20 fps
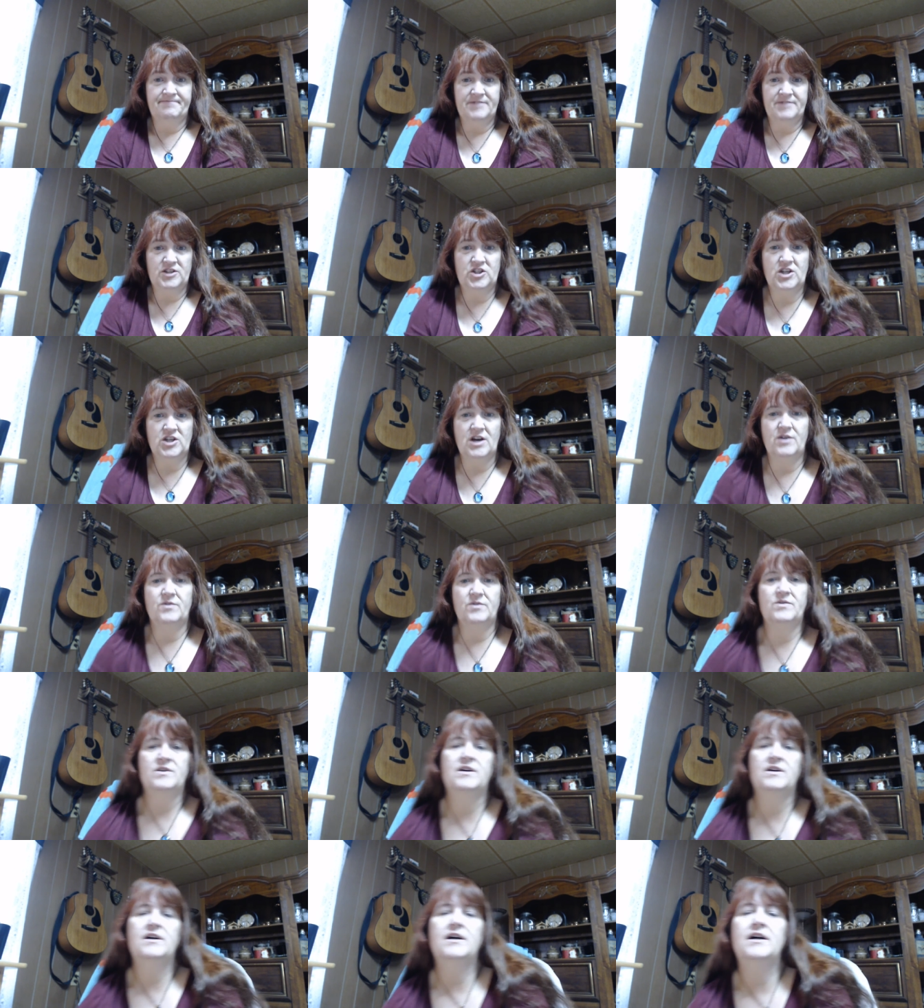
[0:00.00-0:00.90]
So,
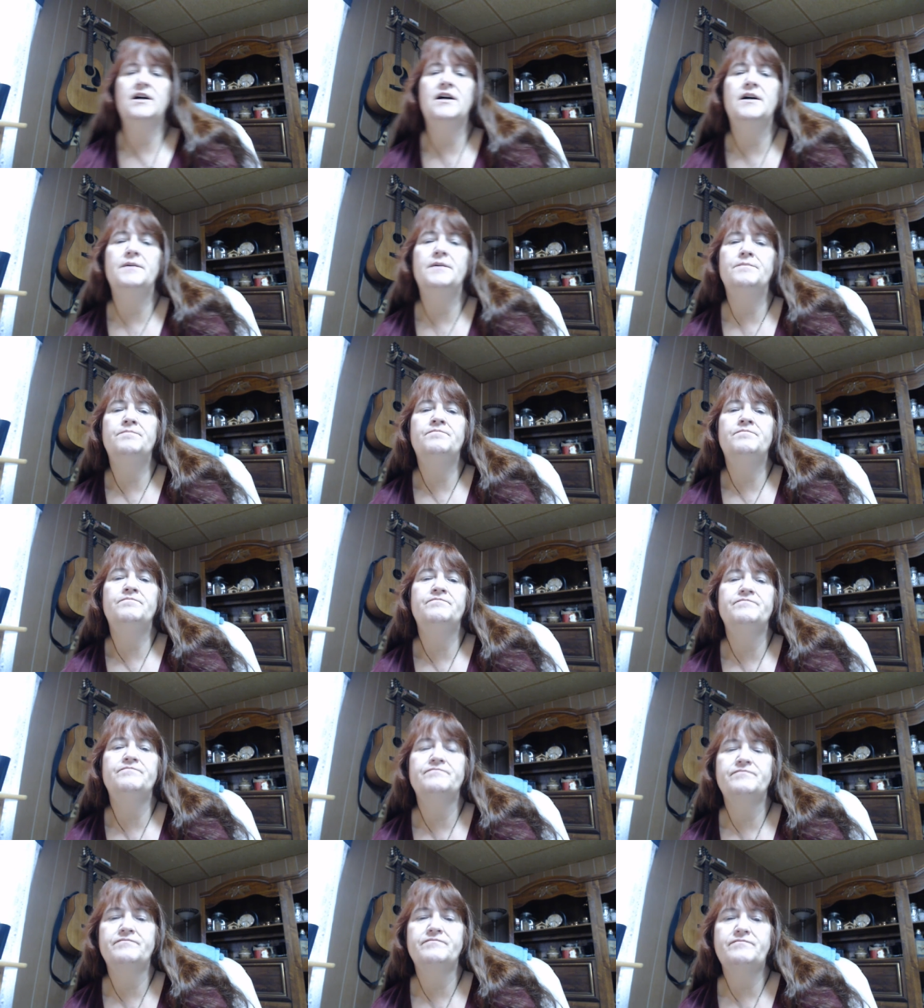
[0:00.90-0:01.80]
um,
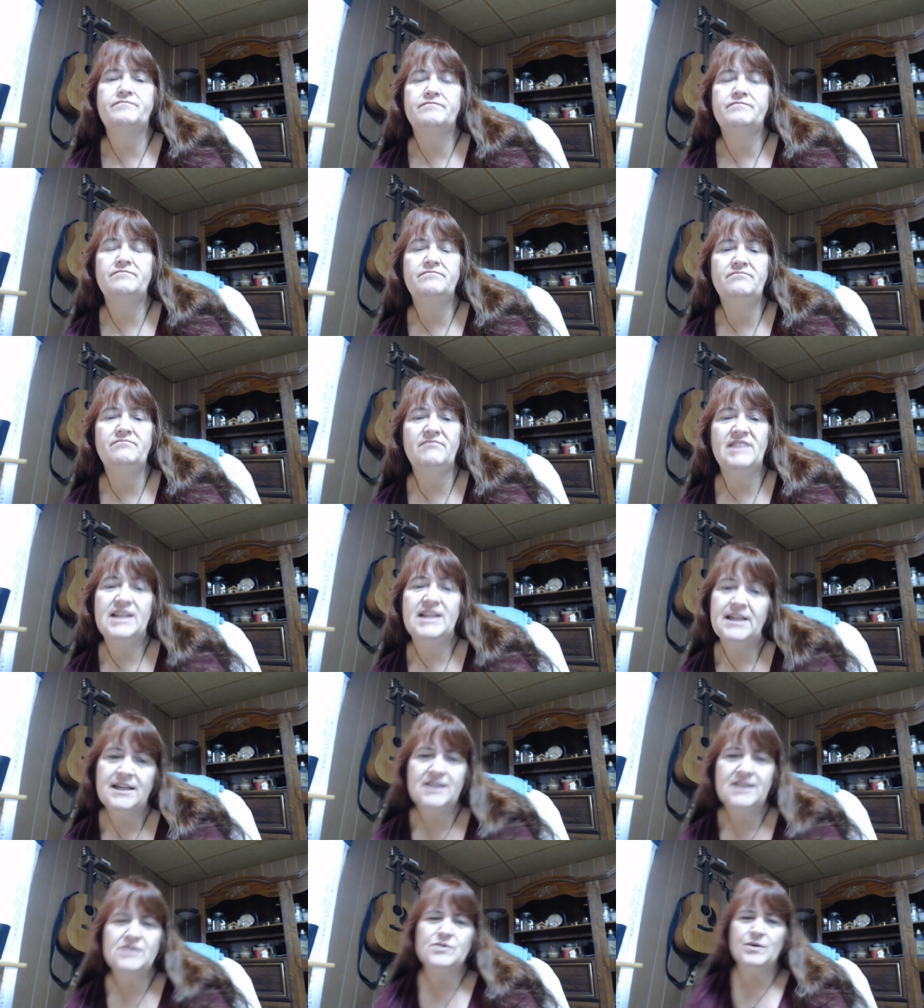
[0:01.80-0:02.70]

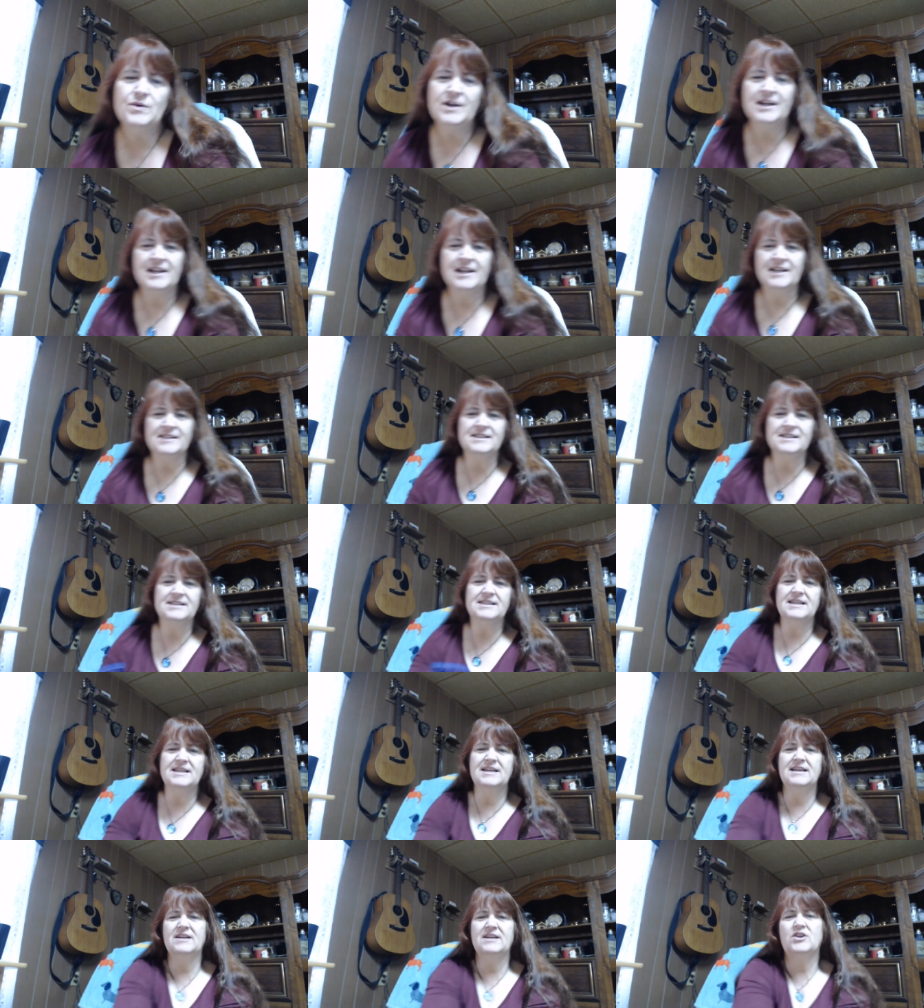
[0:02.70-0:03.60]
it is what it is. It's
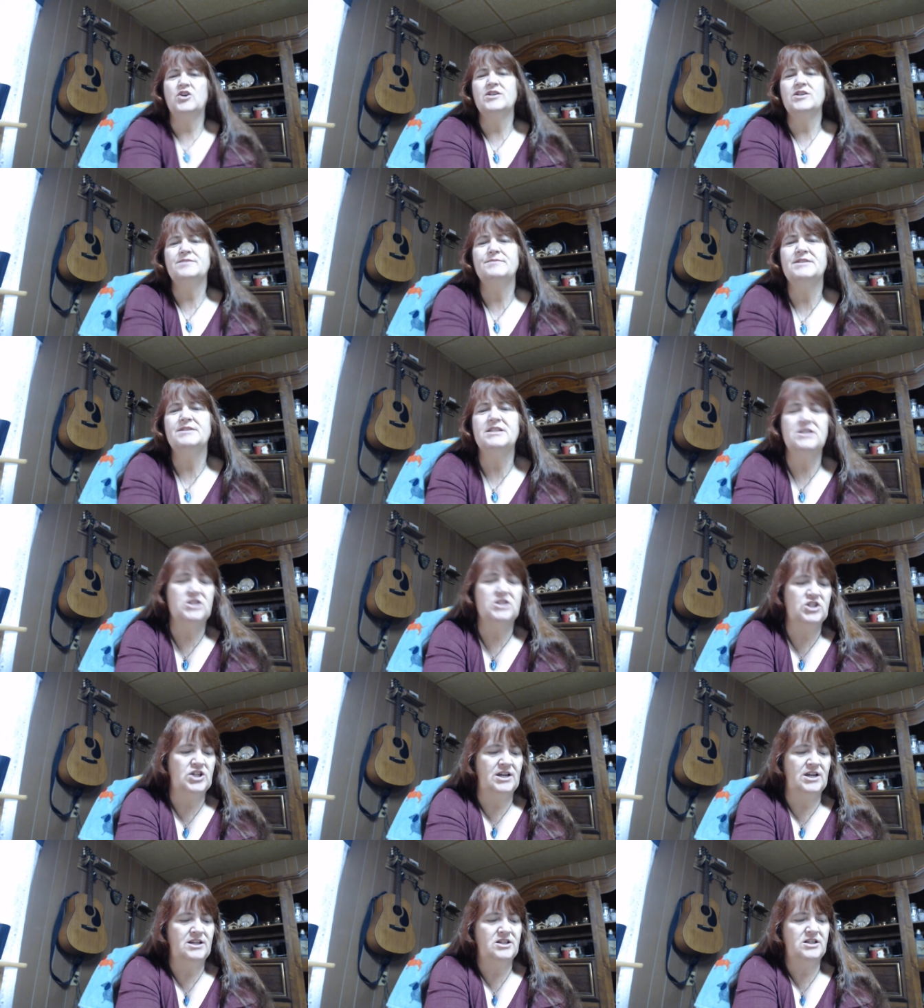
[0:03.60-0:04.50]
Christmas is
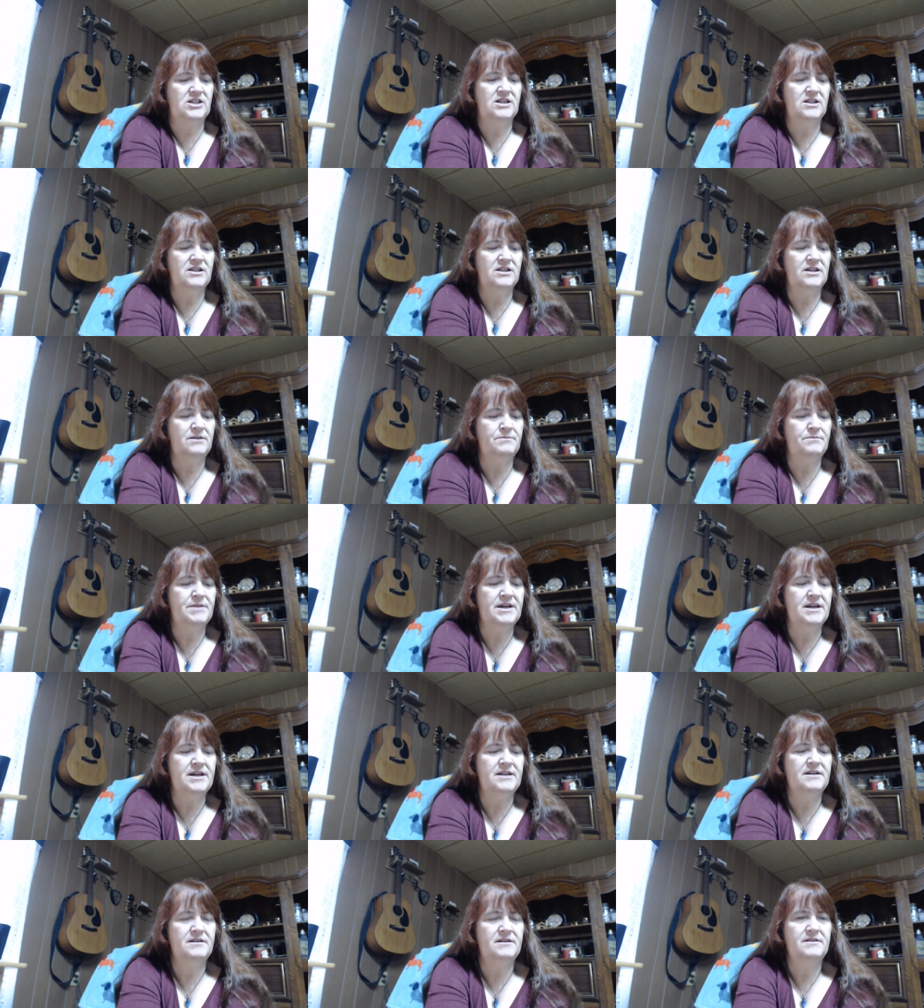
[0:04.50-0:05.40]
changing a little
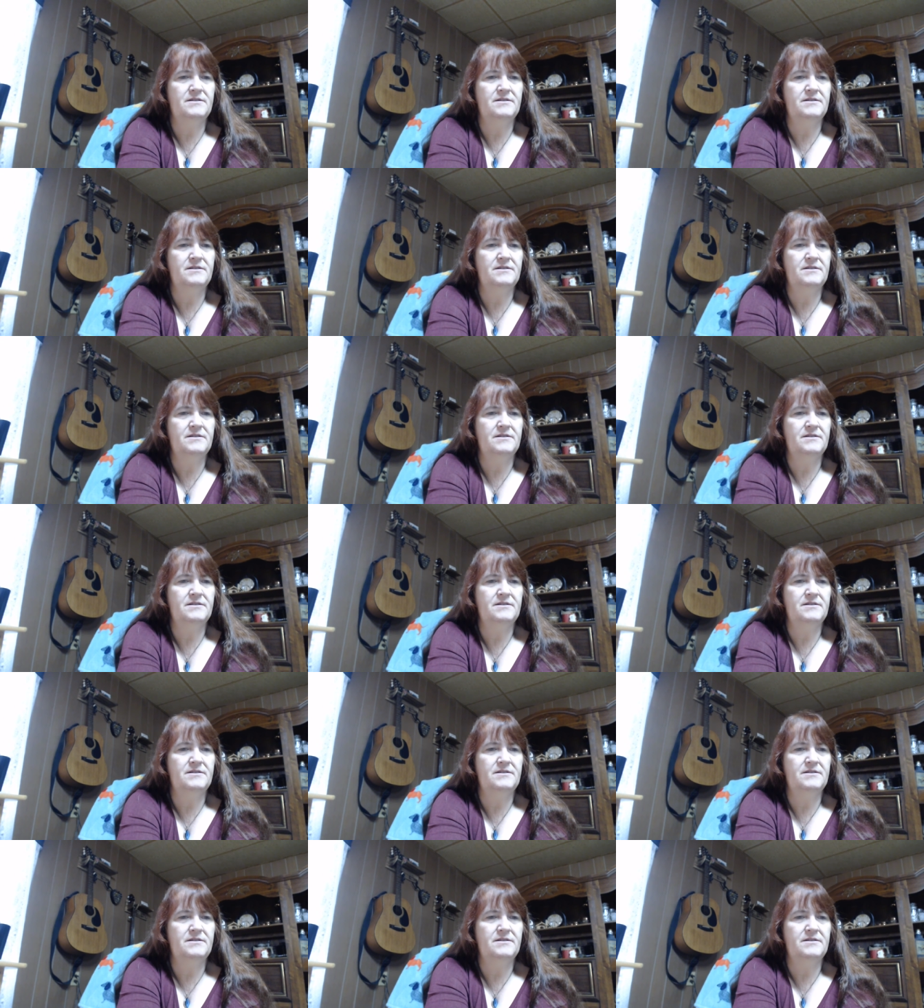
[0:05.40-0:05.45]
bit,